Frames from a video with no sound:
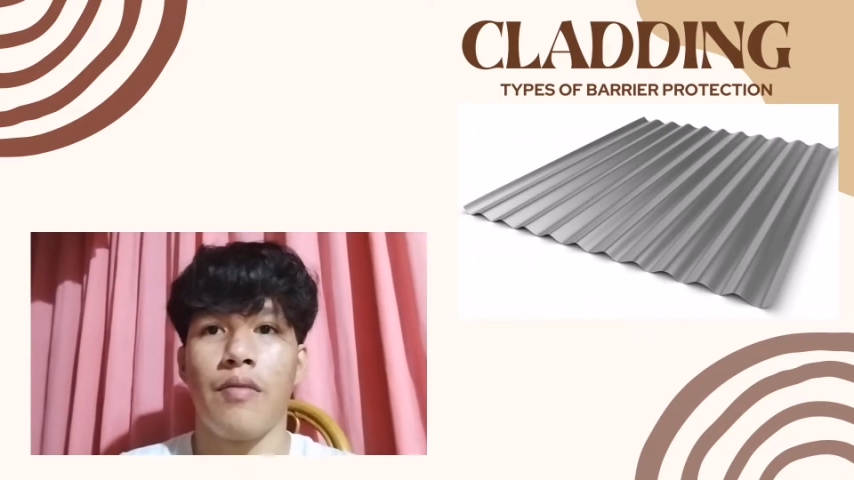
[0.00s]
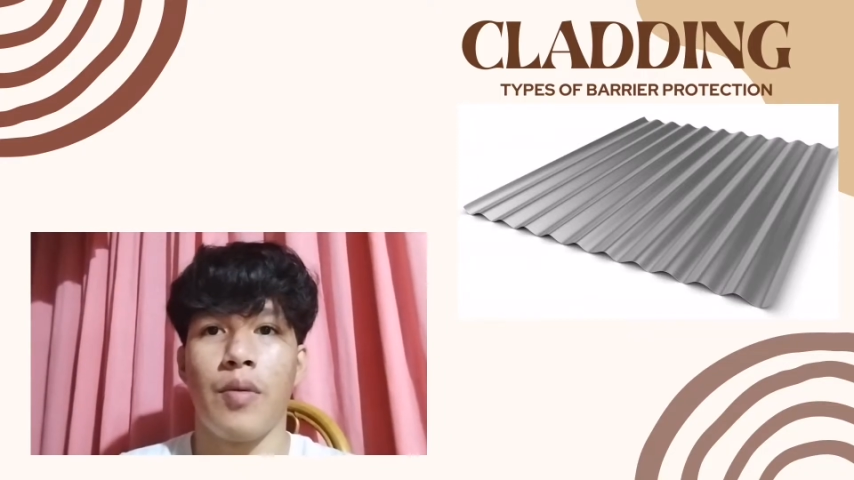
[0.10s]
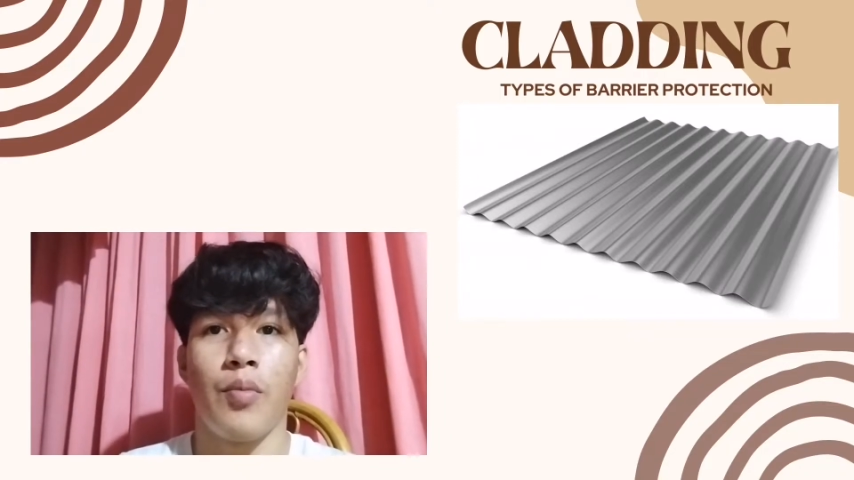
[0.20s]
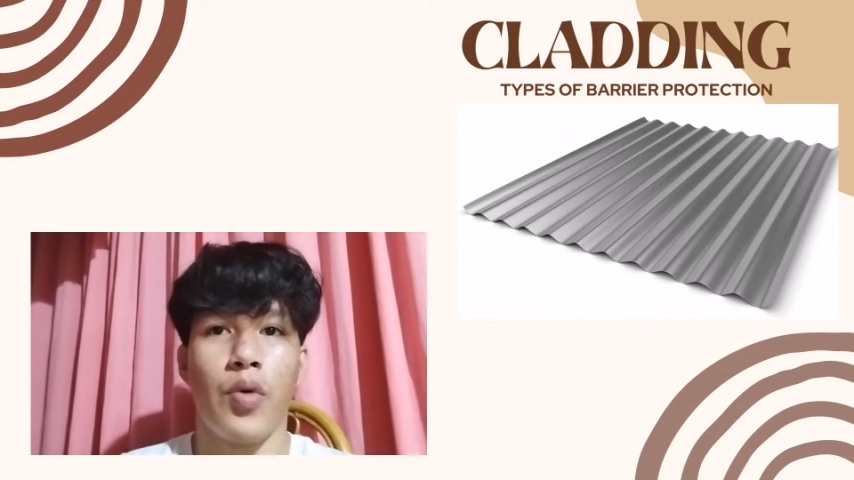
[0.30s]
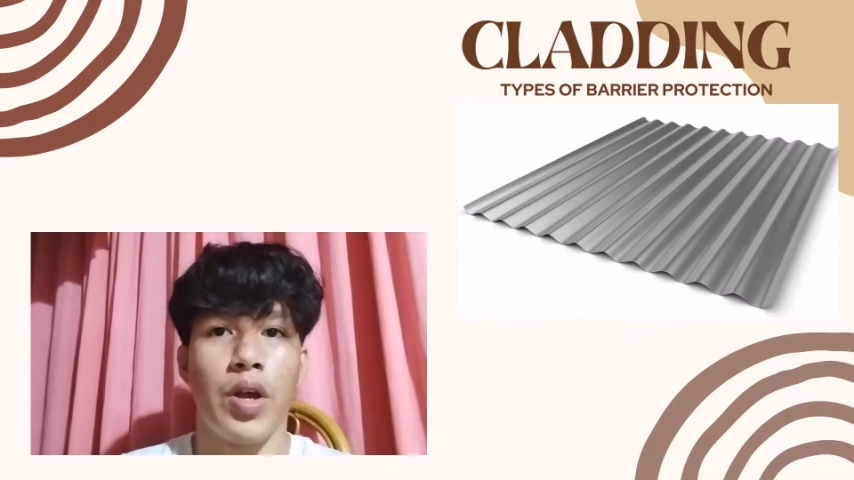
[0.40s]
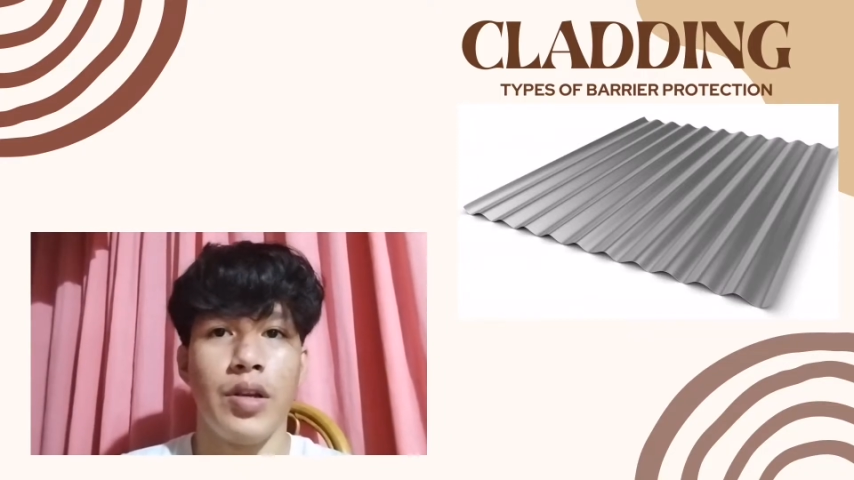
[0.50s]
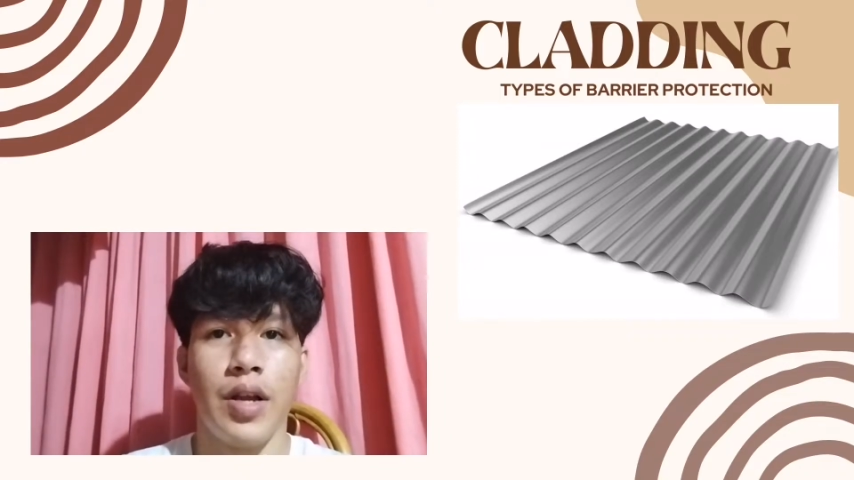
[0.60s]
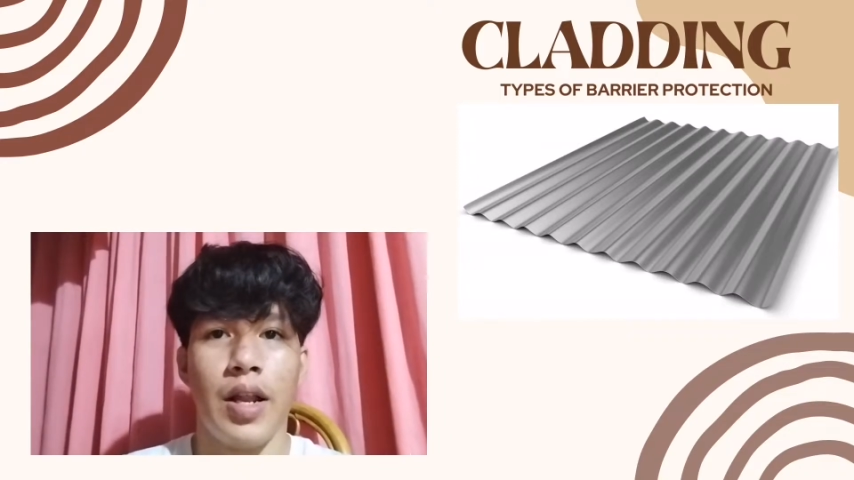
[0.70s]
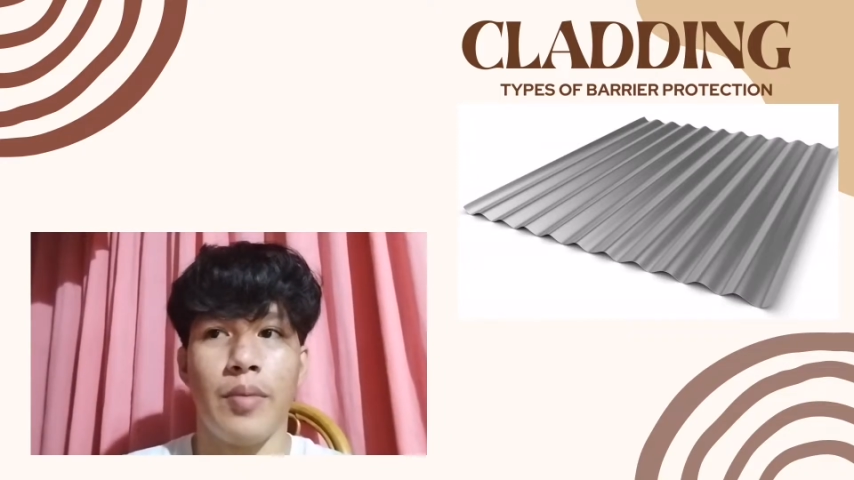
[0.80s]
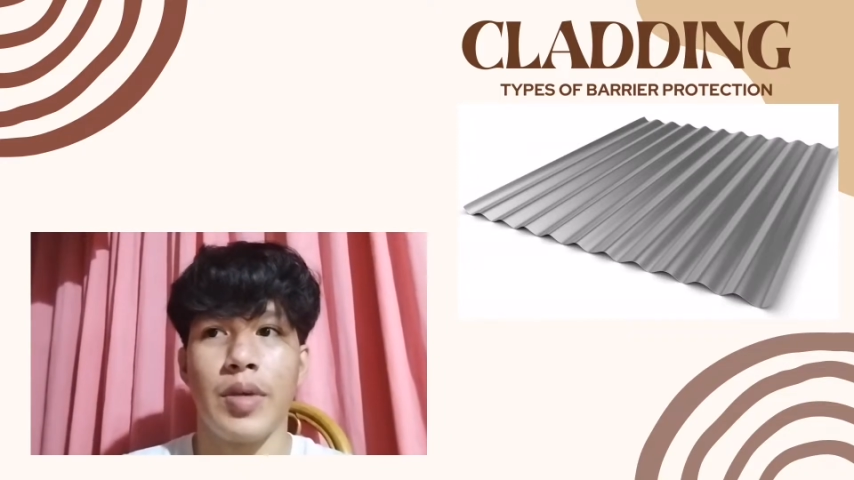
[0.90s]
from weather
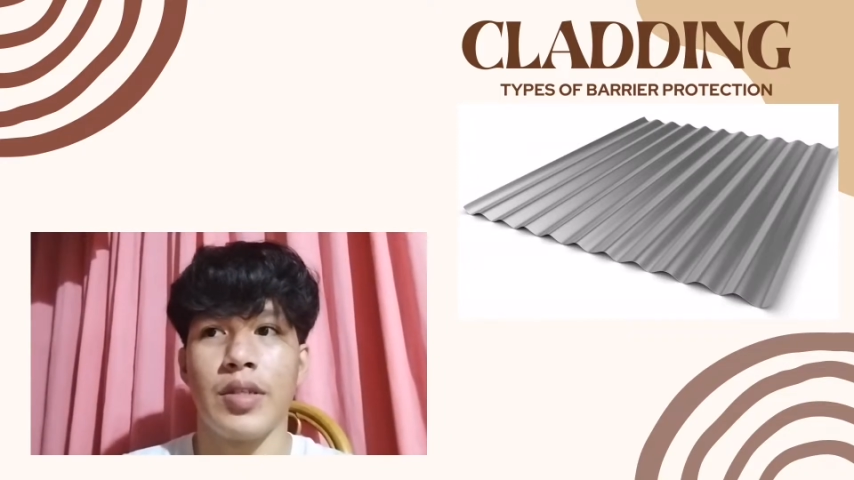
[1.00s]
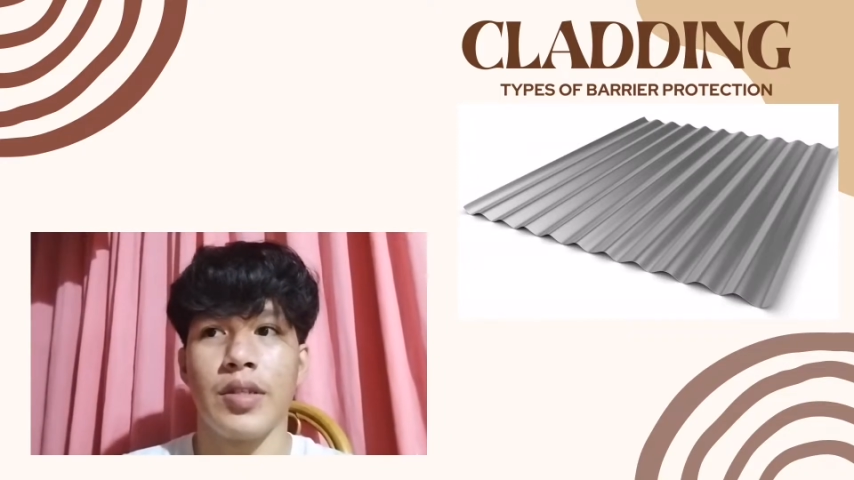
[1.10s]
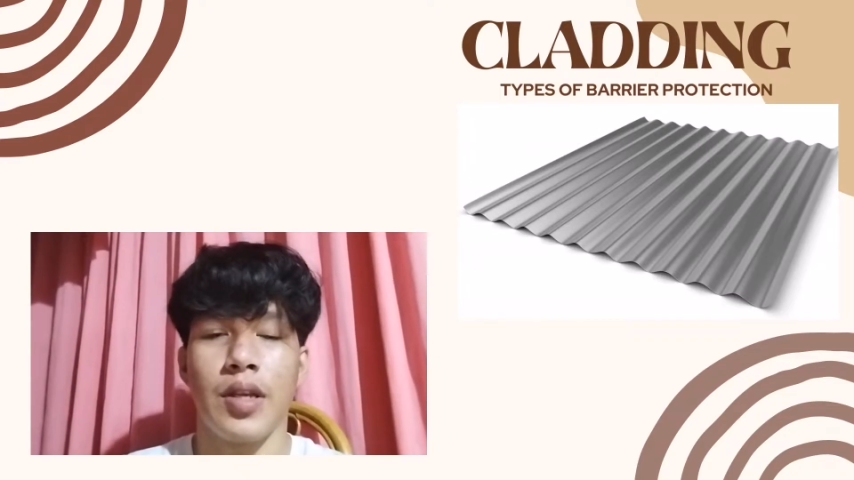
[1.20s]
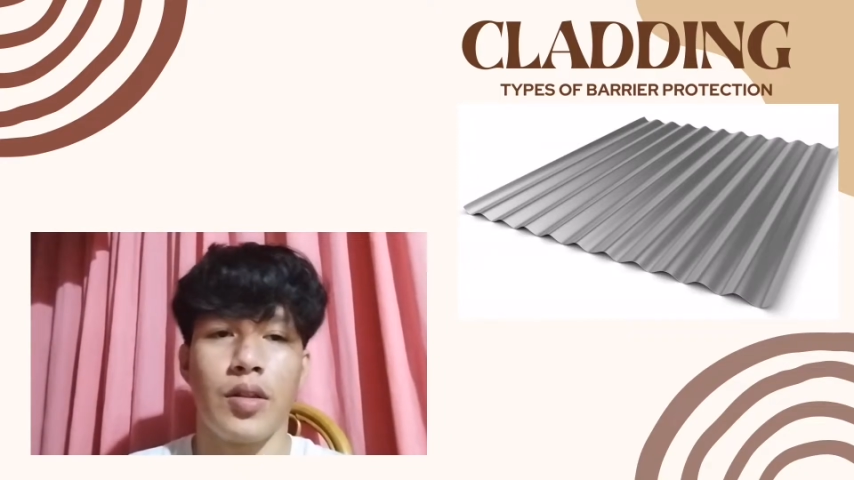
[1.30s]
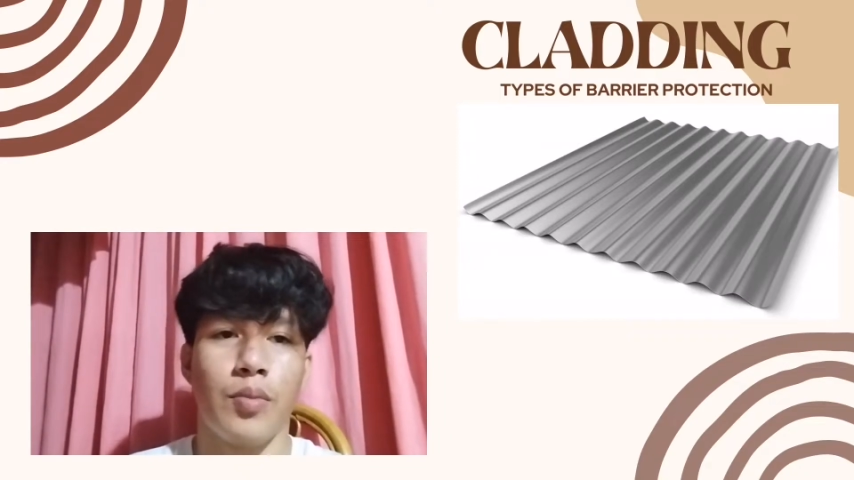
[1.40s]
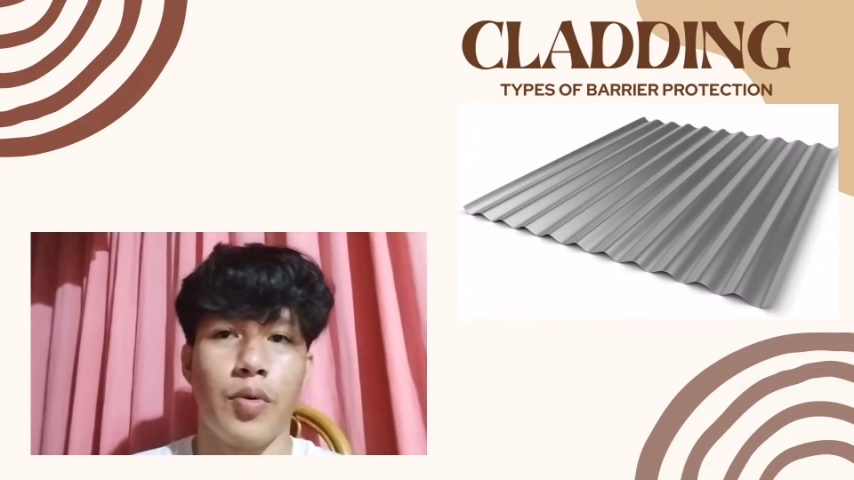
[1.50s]
elements and to